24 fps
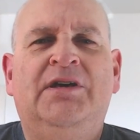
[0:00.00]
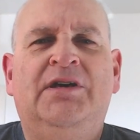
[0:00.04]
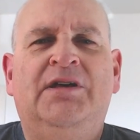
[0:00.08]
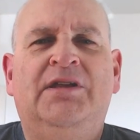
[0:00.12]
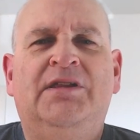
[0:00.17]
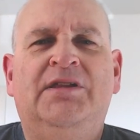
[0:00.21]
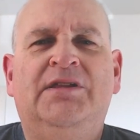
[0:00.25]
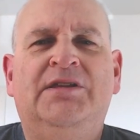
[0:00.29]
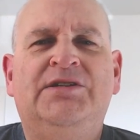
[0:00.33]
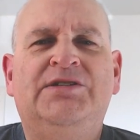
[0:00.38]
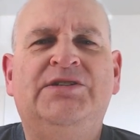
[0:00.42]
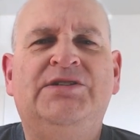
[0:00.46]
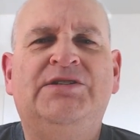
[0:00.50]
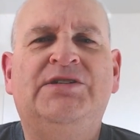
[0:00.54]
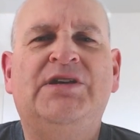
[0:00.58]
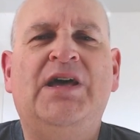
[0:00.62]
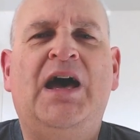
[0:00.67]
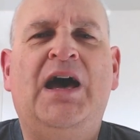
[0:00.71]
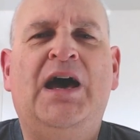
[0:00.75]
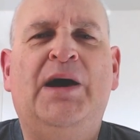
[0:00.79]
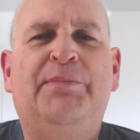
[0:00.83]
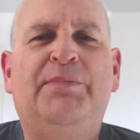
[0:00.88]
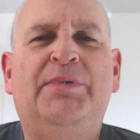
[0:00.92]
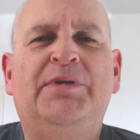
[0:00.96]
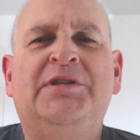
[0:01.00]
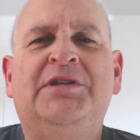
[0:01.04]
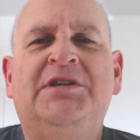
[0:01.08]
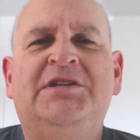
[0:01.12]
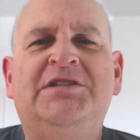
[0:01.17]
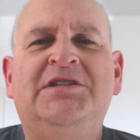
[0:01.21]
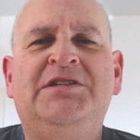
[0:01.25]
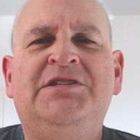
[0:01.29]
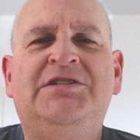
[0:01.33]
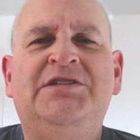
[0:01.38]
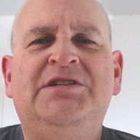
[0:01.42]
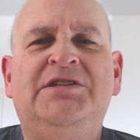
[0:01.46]
This is app that
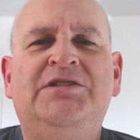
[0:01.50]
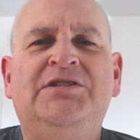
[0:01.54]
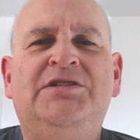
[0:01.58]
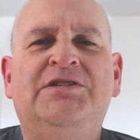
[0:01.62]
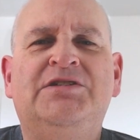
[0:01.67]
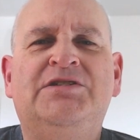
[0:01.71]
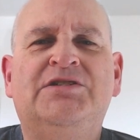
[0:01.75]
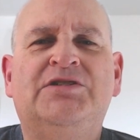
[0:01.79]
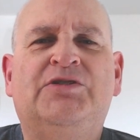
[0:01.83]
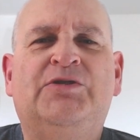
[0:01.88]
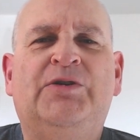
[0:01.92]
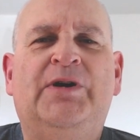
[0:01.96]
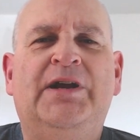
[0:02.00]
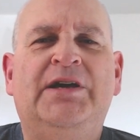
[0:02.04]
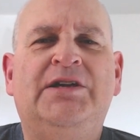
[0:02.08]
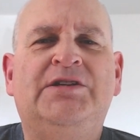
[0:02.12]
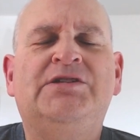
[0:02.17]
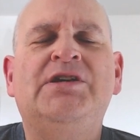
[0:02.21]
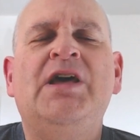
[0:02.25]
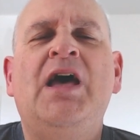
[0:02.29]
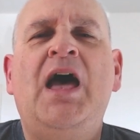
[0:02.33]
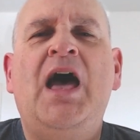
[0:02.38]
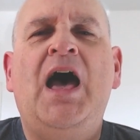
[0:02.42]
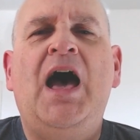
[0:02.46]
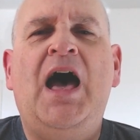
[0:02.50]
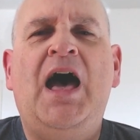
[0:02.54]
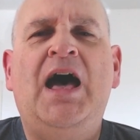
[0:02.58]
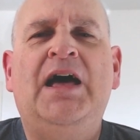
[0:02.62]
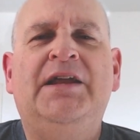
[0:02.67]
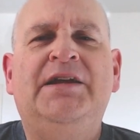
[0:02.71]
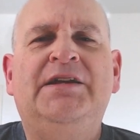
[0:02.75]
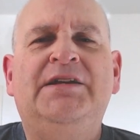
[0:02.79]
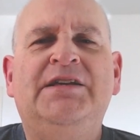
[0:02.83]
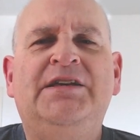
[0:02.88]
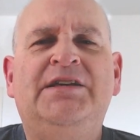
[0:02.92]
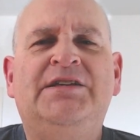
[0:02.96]
is in disgrace,
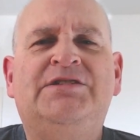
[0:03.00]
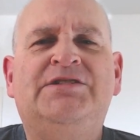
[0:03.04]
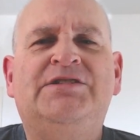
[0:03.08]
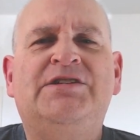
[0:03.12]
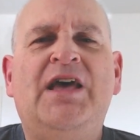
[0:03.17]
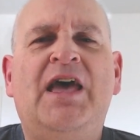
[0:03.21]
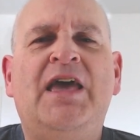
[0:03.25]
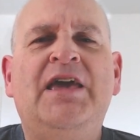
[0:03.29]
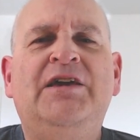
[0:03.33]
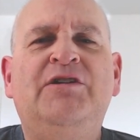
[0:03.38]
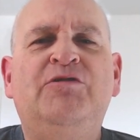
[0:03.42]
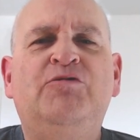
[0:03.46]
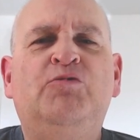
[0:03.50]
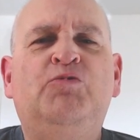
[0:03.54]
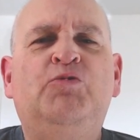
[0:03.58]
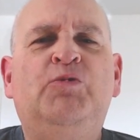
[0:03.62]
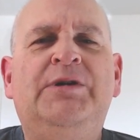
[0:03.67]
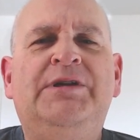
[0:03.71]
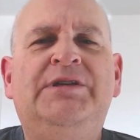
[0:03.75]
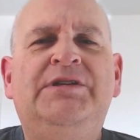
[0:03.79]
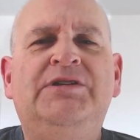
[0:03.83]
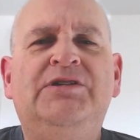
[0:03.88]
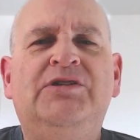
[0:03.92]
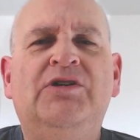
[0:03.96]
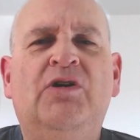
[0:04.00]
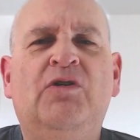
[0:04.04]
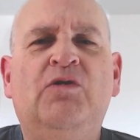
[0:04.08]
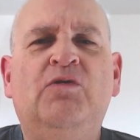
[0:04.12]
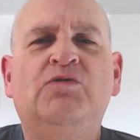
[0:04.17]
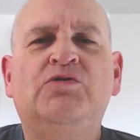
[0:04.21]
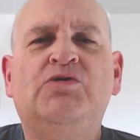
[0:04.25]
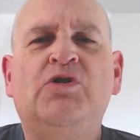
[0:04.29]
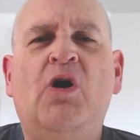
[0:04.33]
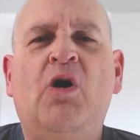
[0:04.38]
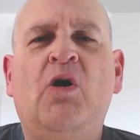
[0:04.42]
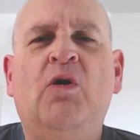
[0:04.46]
and it's a
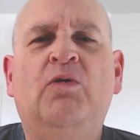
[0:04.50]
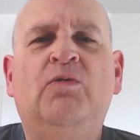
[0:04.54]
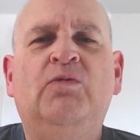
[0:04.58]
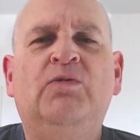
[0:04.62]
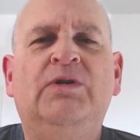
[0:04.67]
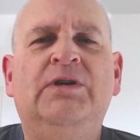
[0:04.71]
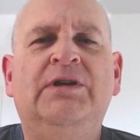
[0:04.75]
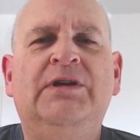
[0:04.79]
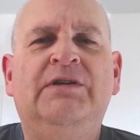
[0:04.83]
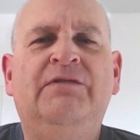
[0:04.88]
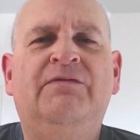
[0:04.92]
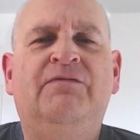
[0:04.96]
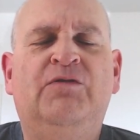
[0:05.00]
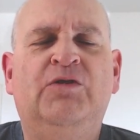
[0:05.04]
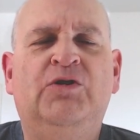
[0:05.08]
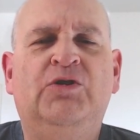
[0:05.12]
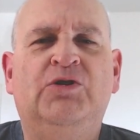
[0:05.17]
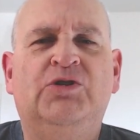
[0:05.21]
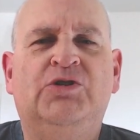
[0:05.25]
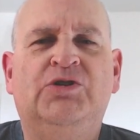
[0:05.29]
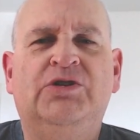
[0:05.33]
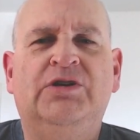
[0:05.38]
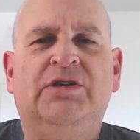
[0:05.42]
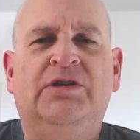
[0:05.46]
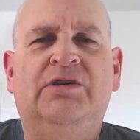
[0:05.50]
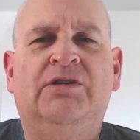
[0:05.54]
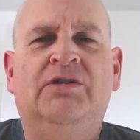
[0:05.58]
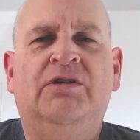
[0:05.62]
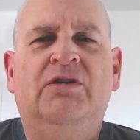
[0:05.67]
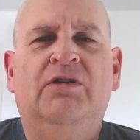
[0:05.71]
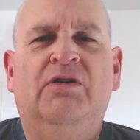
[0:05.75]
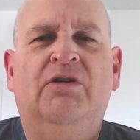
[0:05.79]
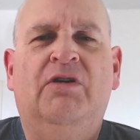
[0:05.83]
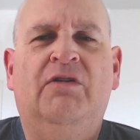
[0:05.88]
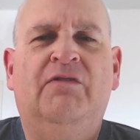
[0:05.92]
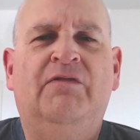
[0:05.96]
Windows only version
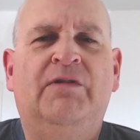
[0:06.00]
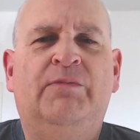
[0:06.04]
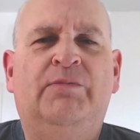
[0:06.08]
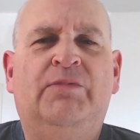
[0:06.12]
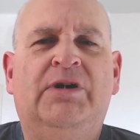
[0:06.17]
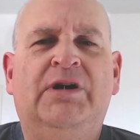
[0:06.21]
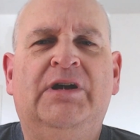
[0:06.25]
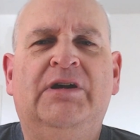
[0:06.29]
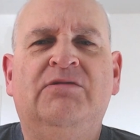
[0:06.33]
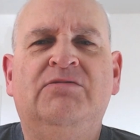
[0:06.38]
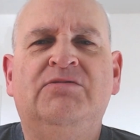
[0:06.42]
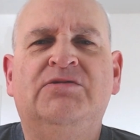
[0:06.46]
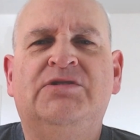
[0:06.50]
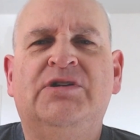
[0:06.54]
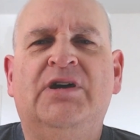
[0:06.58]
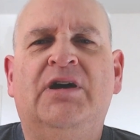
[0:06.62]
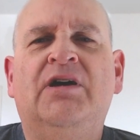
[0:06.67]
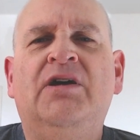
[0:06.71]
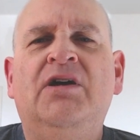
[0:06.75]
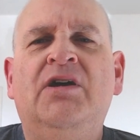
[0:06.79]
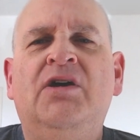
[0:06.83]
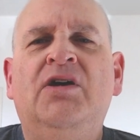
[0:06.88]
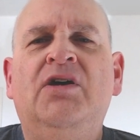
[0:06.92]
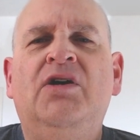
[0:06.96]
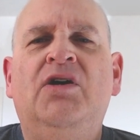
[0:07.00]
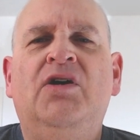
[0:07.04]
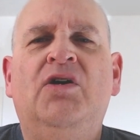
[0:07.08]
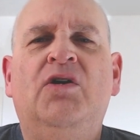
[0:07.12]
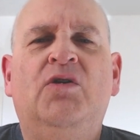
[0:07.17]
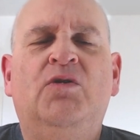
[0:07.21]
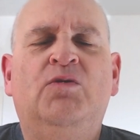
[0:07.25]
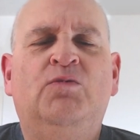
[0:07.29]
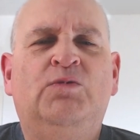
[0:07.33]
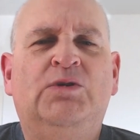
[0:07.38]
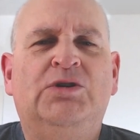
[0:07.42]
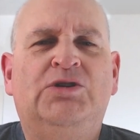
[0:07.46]
of a browser,
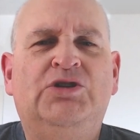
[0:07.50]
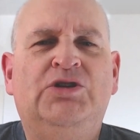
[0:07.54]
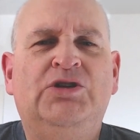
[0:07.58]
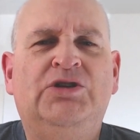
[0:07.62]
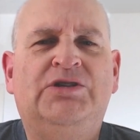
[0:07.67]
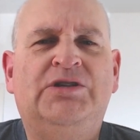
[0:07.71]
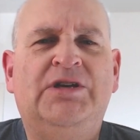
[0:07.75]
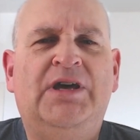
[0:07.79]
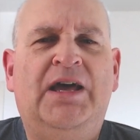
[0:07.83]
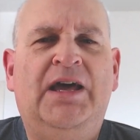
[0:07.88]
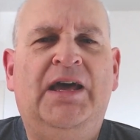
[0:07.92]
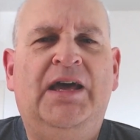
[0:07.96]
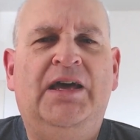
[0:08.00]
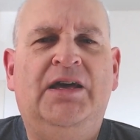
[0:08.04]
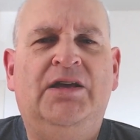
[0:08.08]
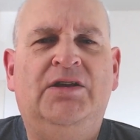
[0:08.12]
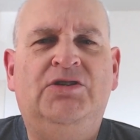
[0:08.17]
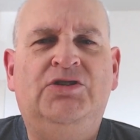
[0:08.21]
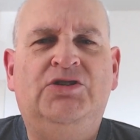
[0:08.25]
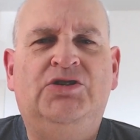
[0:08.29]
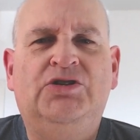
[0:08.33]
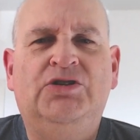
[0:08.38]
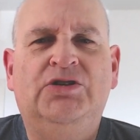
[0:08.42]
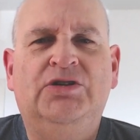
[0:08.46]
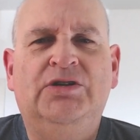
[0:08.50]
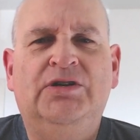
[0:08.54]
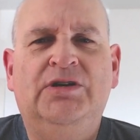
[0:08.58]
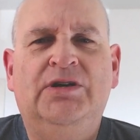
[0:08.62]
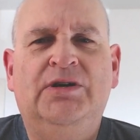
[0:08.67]
which is Edge.